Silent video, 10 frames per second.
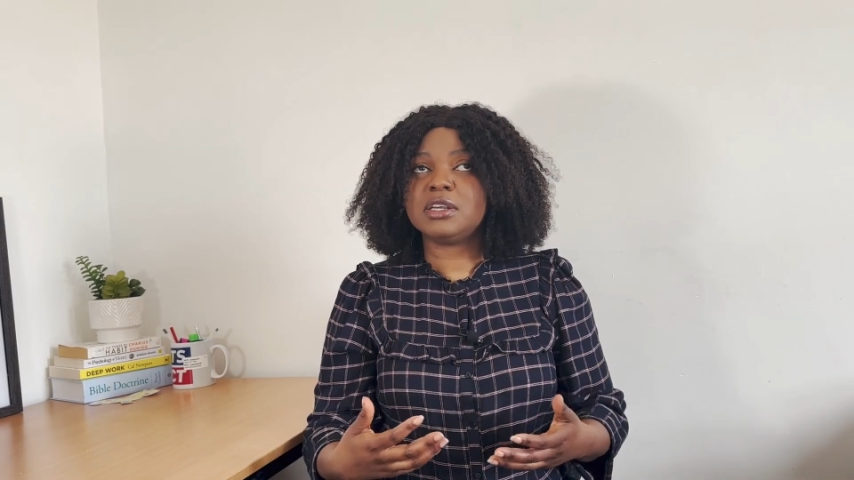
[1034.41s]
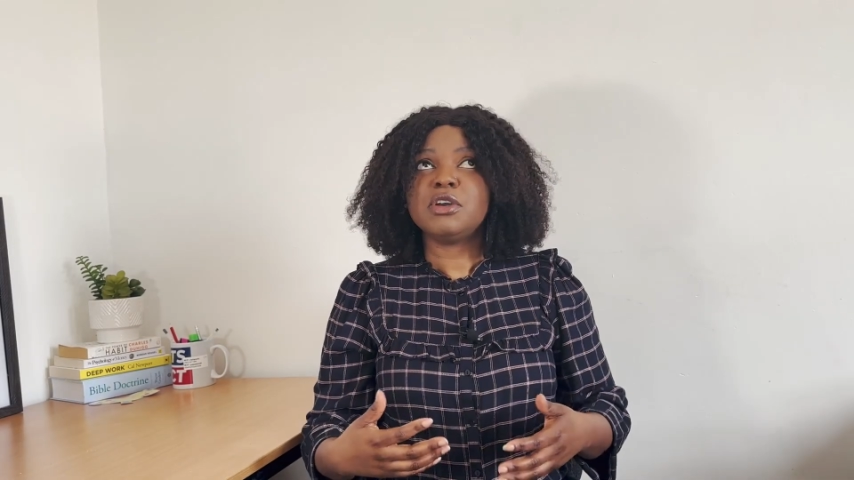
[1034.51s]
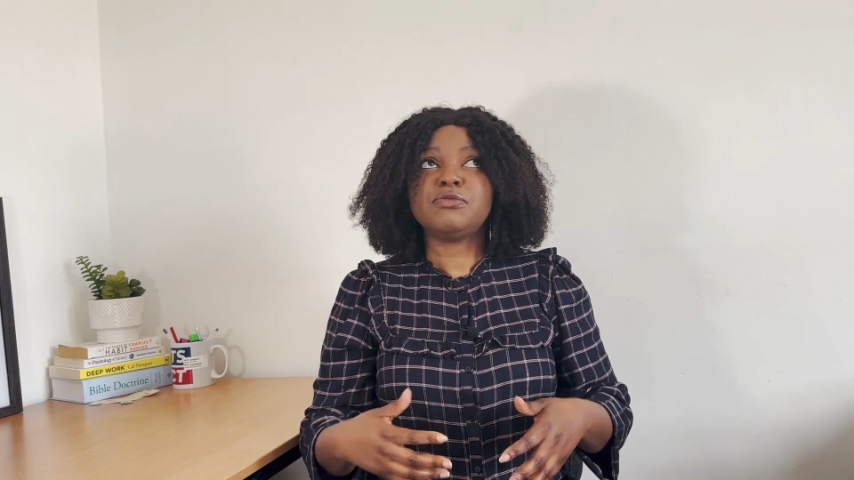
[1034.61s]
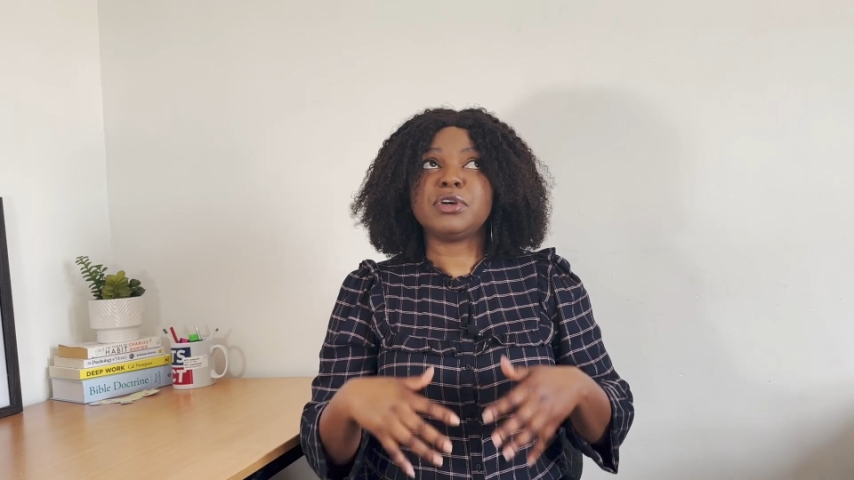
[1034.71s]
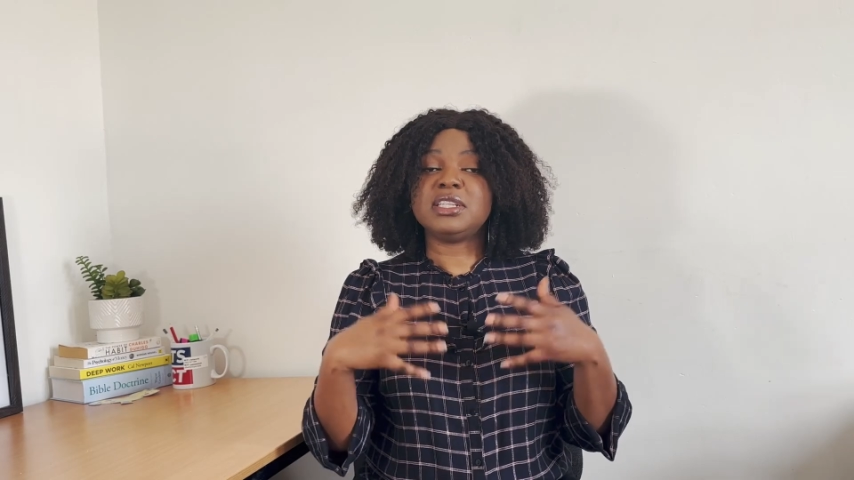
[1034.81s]

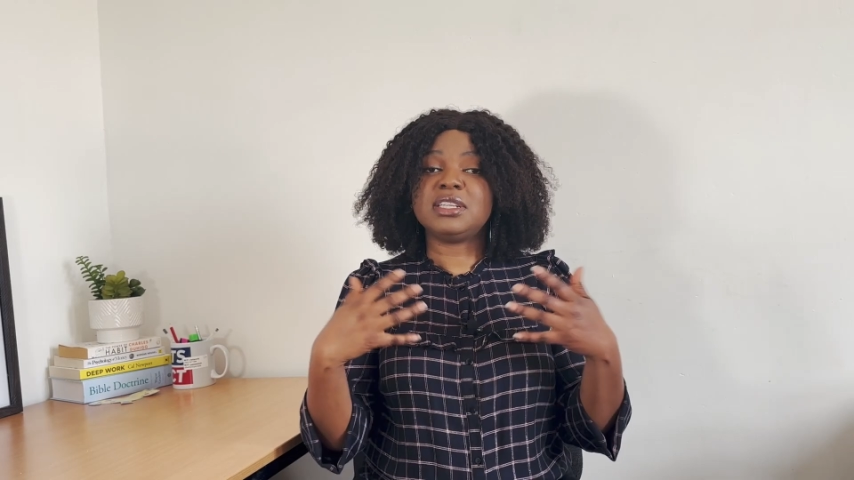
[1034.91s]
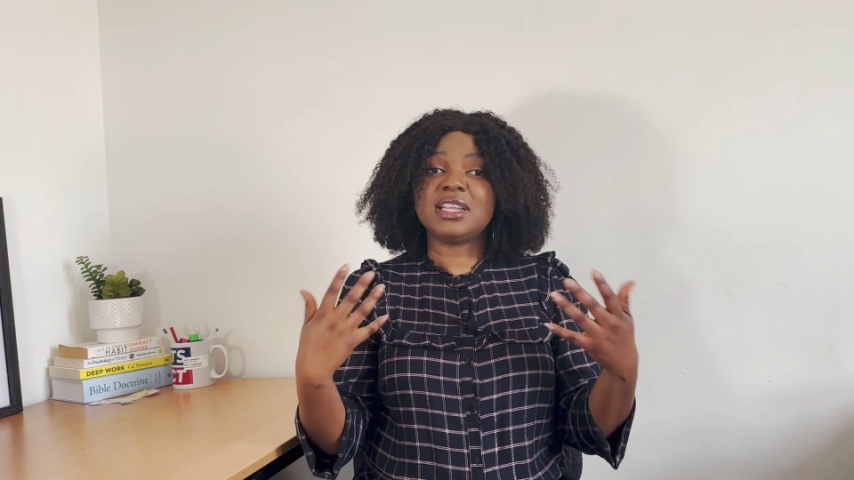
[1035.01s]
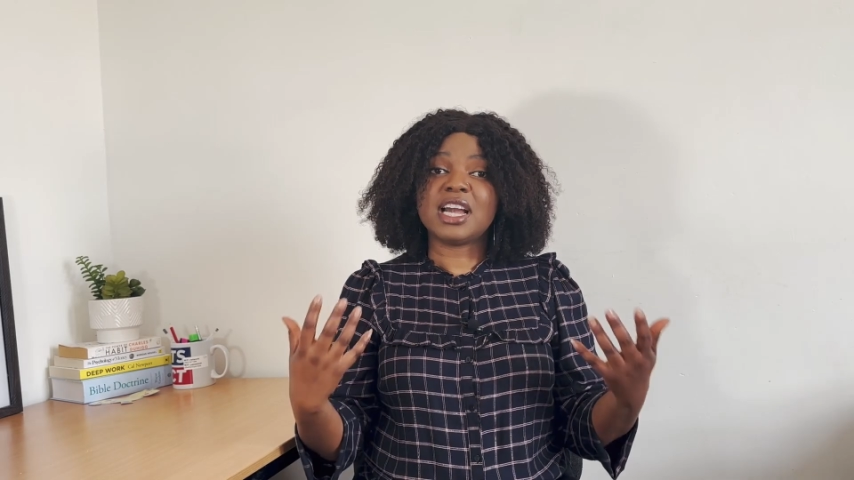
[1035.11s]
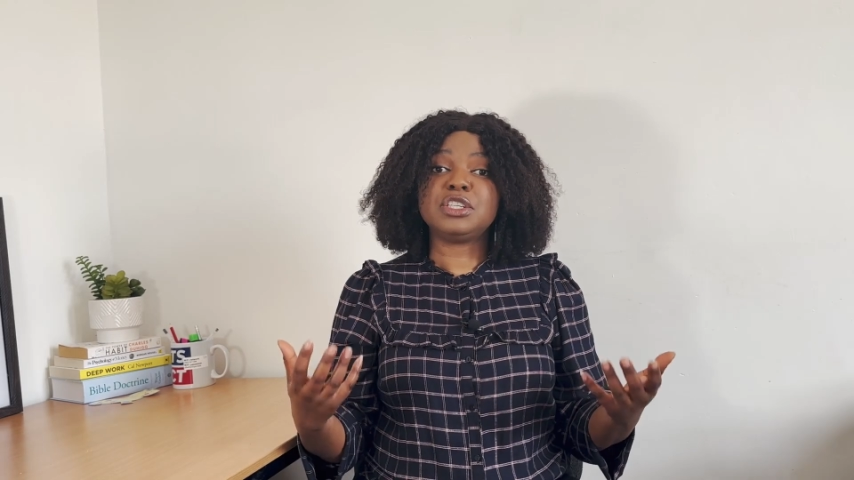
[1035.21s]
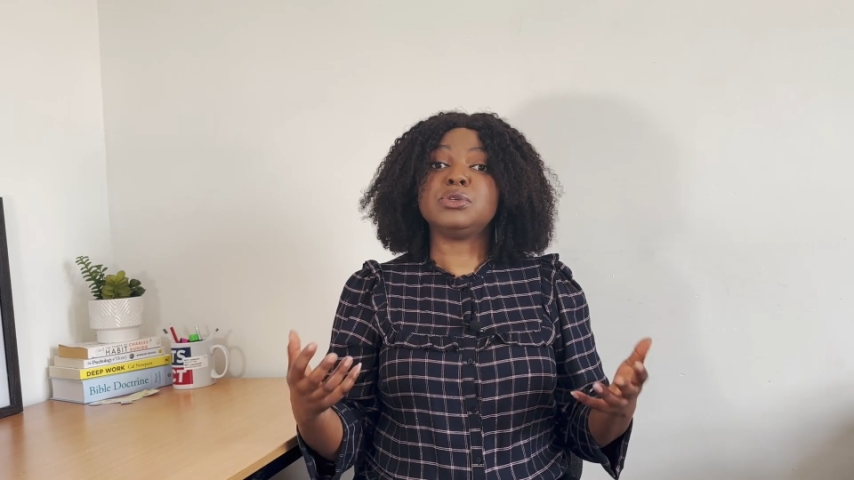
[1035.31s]
for
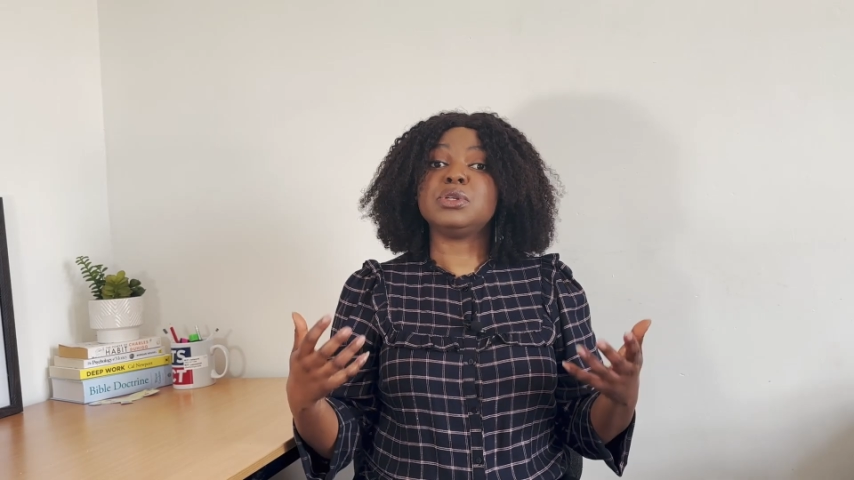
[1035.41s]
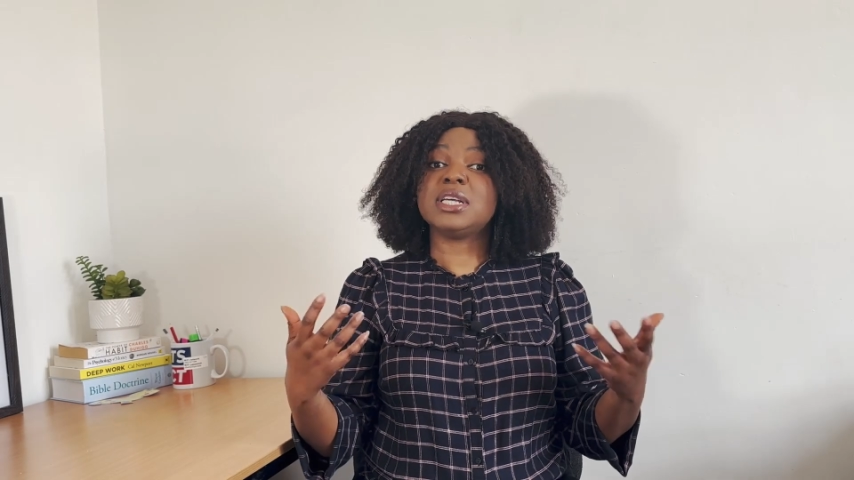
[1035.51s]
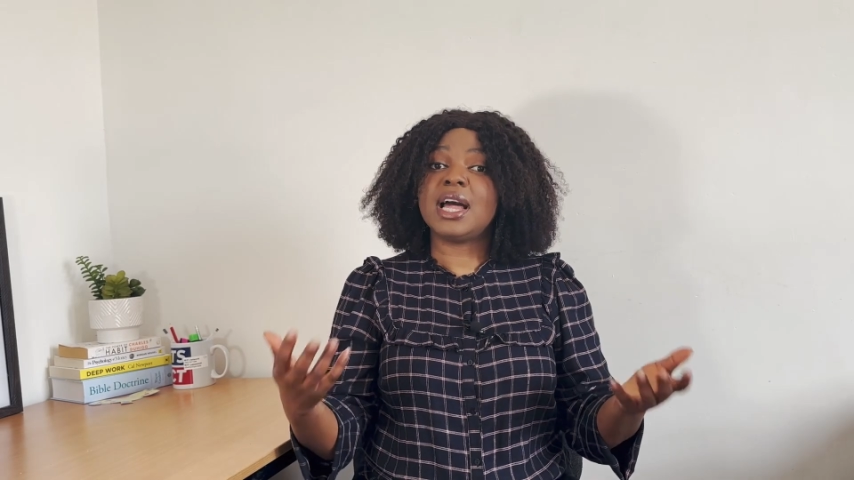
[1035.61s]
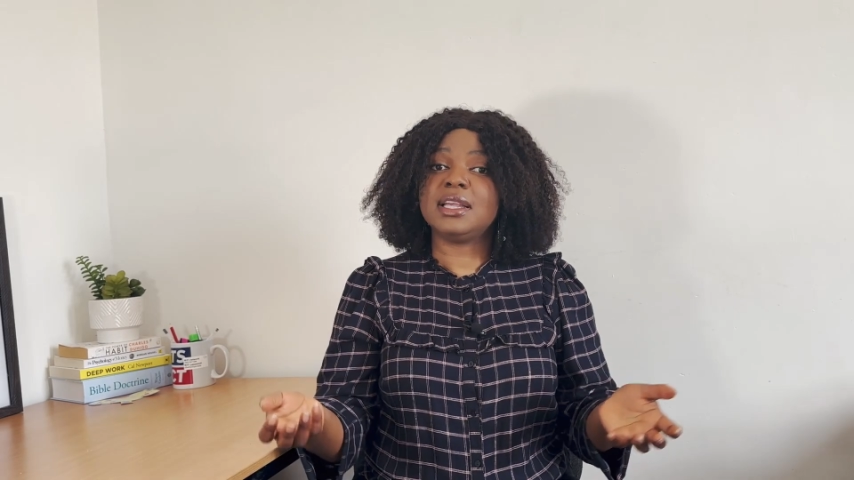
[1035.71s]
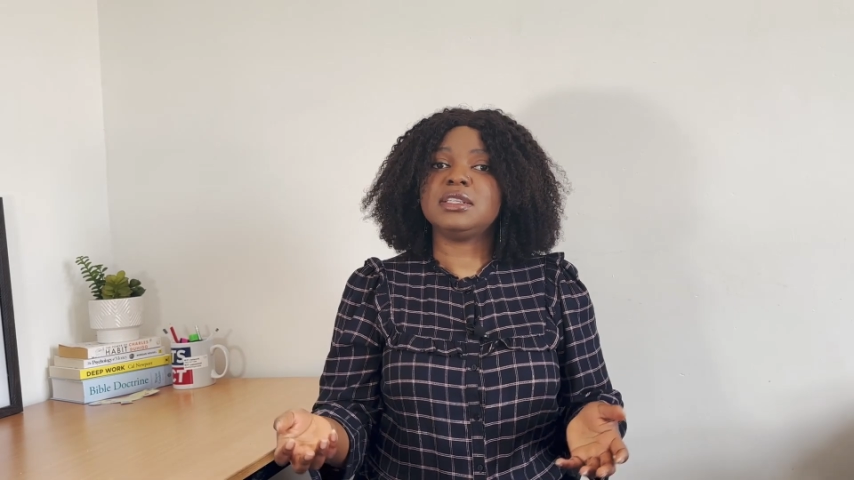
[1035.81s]
international
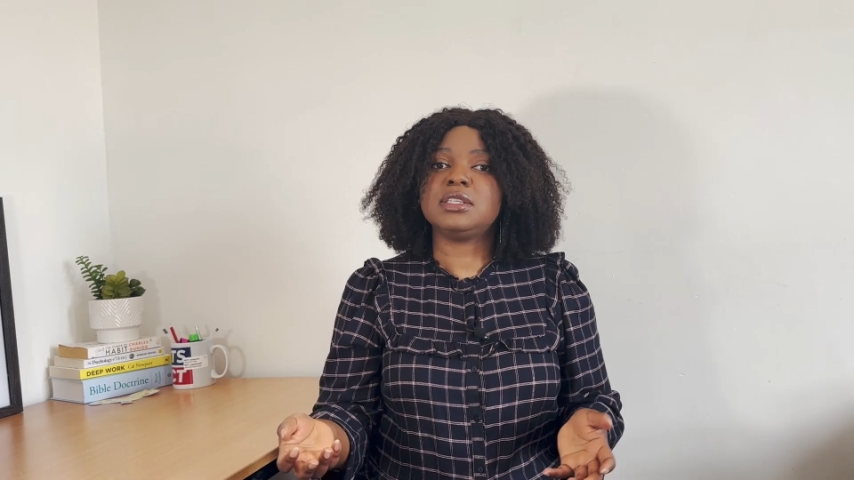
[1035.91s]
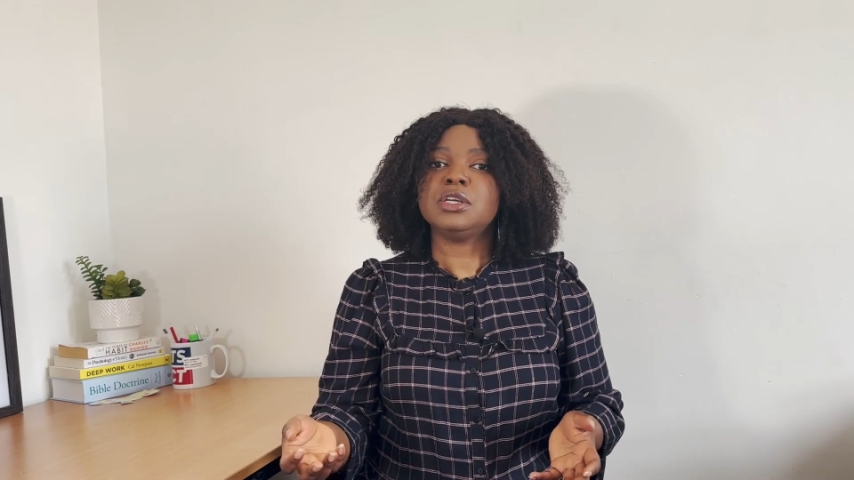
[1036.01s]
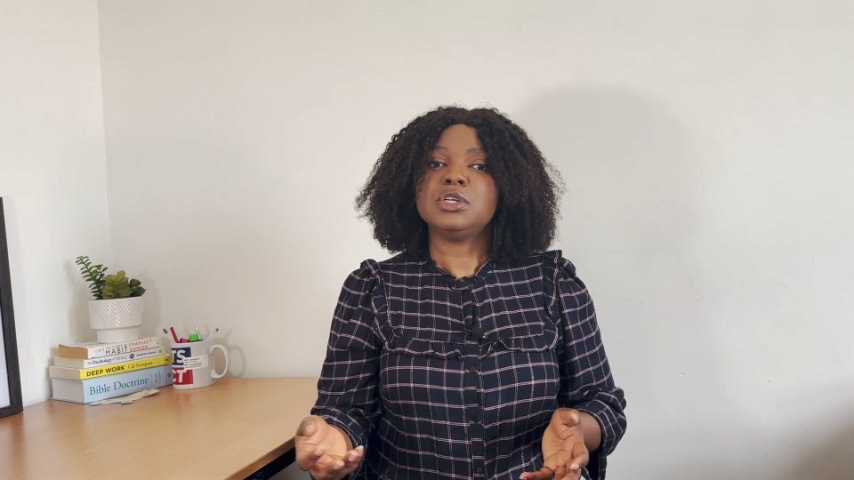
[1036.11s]
talent